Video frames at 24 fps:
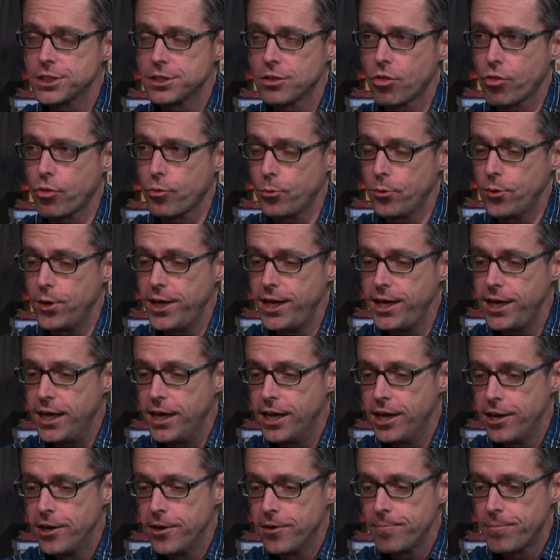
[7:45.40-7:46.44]
3
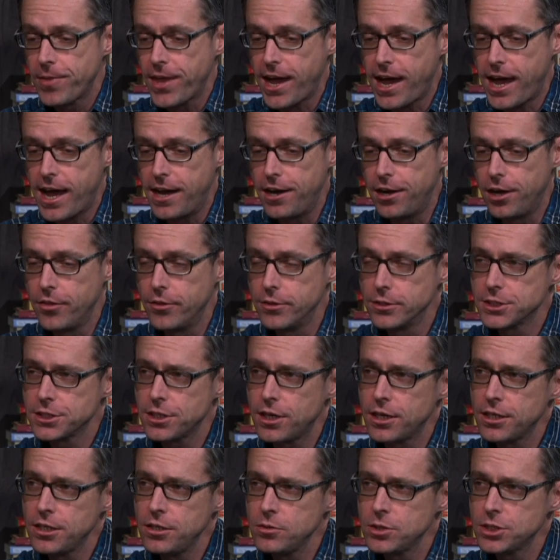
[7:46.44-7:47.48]
at others.
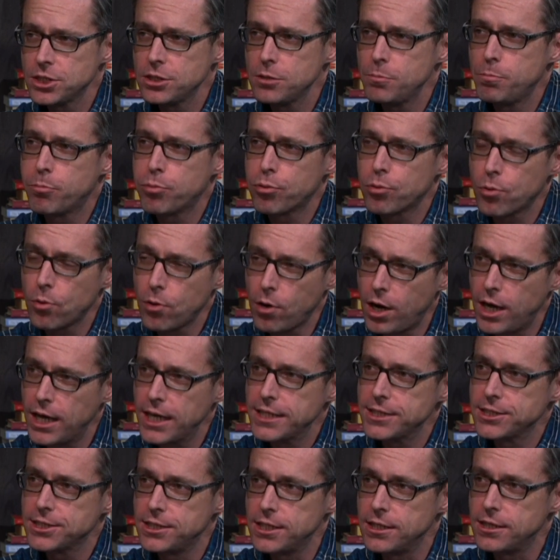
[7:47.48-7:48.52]
Are you
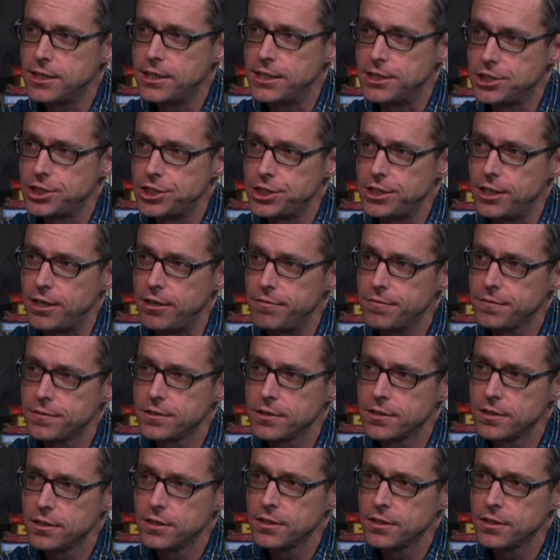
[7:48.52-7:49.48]
surprised at this shift?